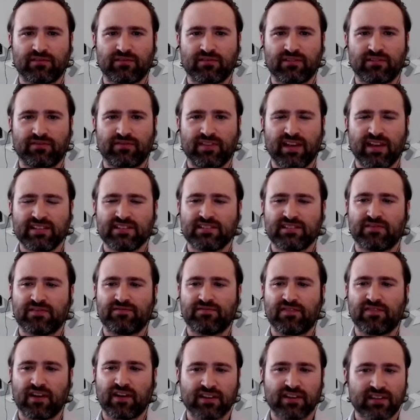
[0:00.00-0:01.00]
that's
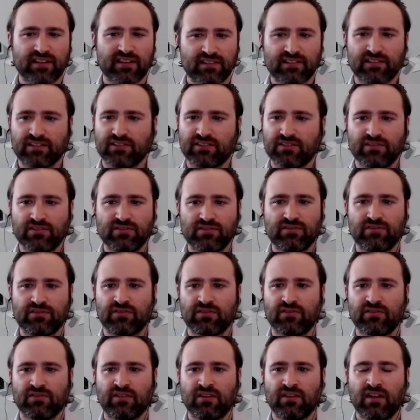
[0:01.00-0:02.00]
funny to you,
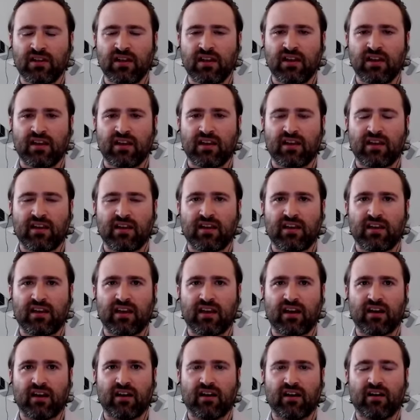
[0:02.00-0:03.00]

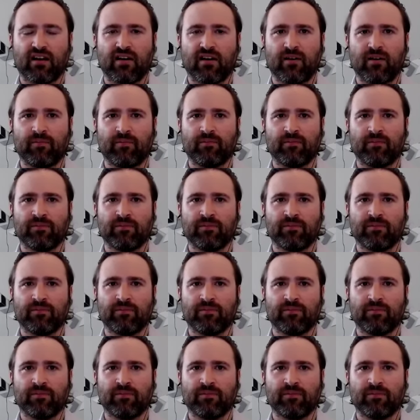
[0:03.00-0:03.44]
and I